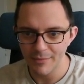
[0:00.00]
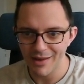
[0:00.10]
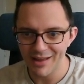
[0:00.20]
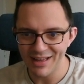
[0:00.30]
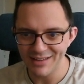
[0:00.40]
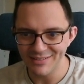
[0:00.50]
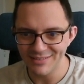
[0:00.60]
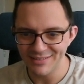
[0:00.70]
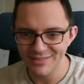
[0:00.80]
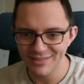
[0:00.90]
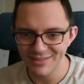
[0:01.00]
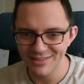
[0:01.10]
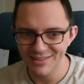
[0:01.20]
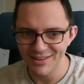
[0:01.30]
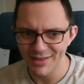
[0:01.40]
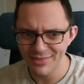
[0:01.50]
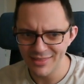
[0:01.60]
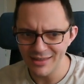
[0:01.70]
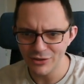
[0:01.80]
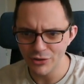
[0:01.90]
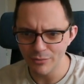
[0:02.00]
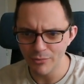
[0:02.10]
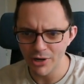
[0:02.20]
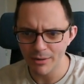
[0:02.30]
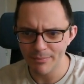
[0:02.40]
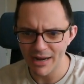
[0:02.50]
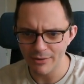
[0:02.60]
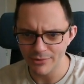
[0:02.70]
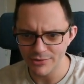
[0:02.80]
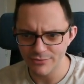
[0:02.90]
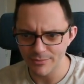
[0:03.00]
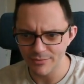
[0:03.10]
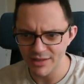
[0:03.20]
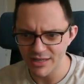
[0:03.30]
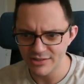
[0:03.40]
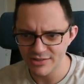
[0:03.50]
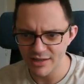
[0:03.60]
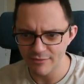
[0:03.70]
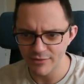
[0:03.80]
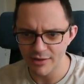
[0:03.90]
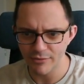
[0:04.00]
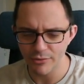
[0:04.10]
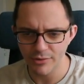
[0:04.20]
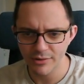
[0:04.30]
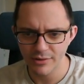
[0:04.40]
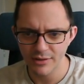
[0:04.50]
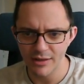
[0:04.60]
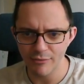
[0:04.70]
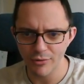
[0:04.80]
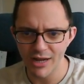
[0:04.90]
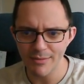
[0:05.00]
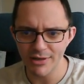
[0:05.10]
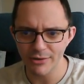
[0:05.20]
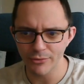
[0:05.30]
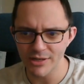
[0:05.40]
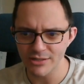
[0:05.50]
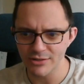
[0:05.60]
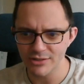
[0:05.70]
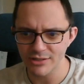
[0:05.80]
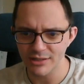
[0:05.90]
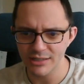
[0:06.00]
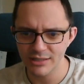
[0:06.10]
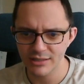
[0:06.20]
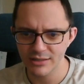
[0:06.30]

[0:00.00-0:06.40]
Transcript: And I think you can work backwards from this. If your cabling always looks like